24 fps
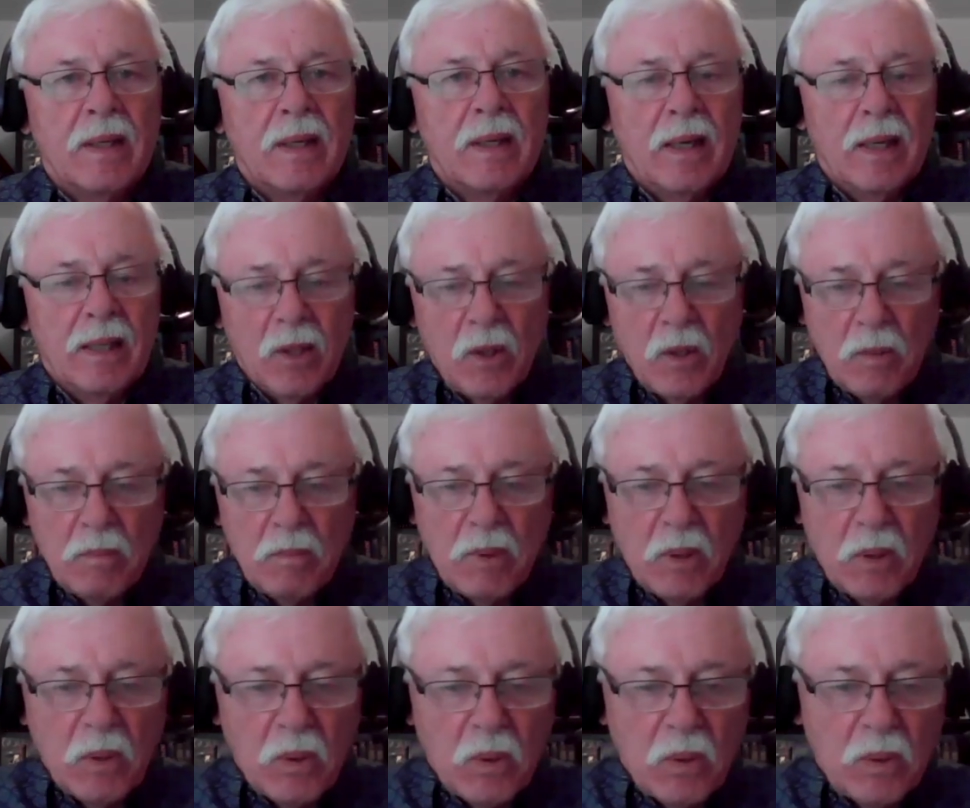And lo and
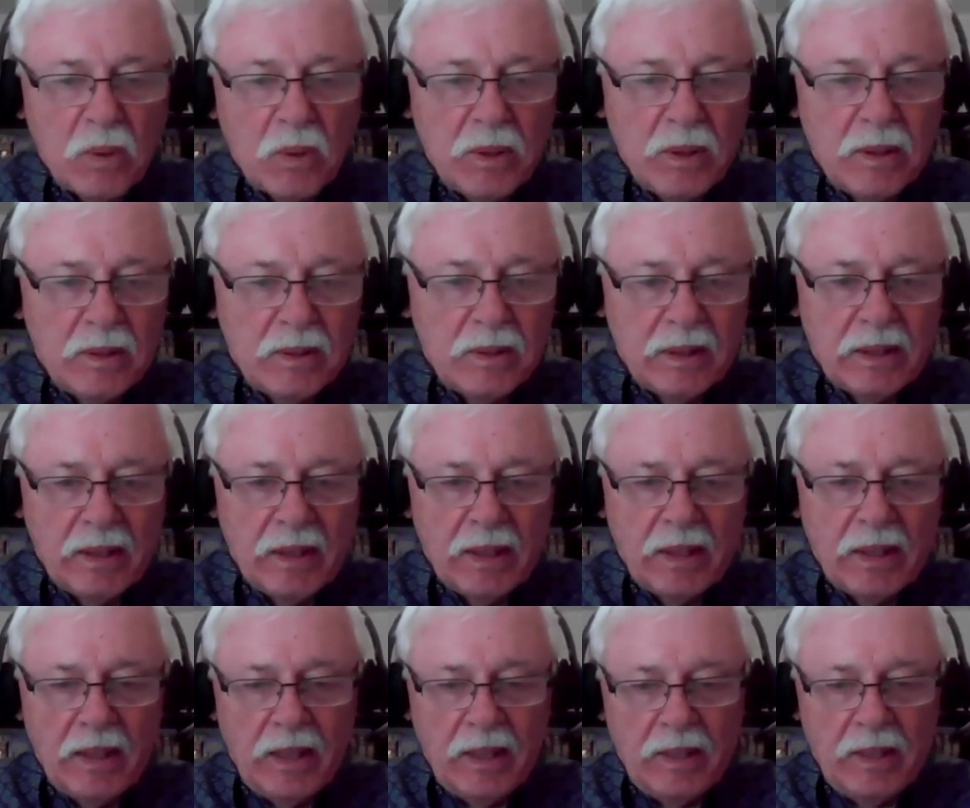behold,
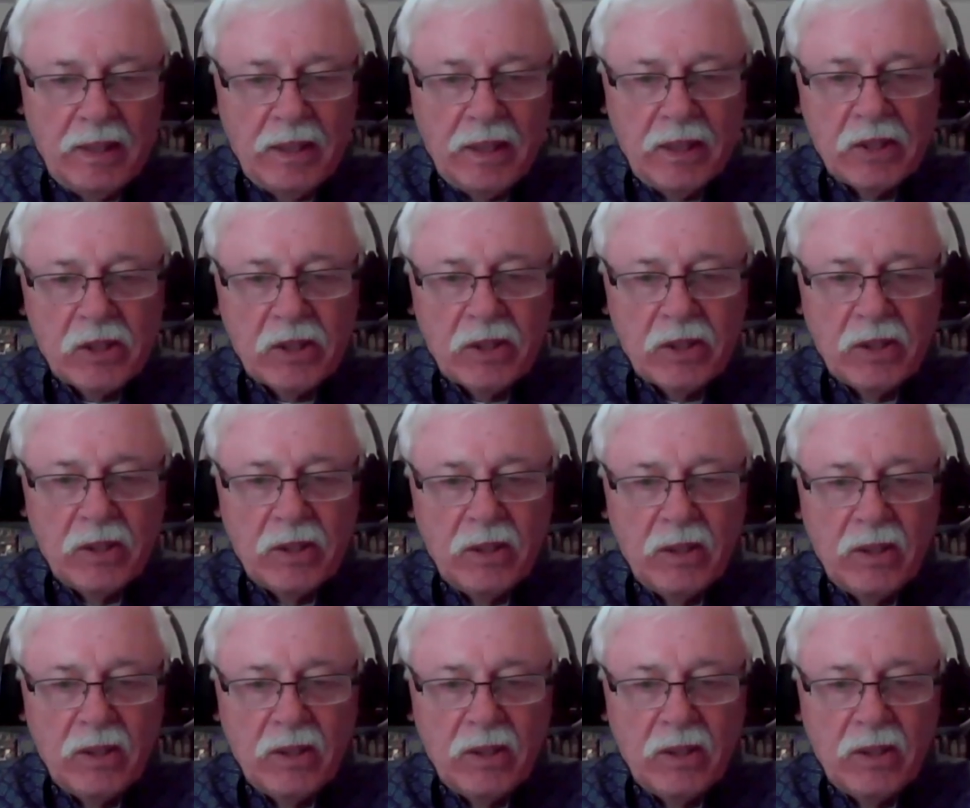in this